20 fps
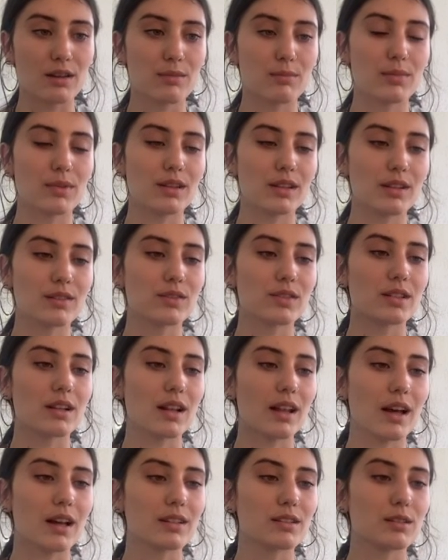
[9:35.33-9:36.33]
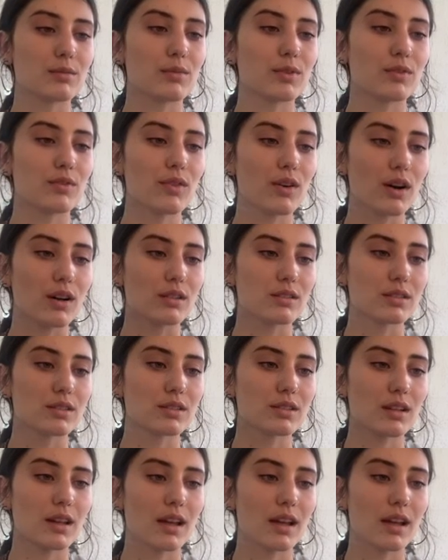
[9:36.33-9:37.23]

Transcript: believes the lie to be false,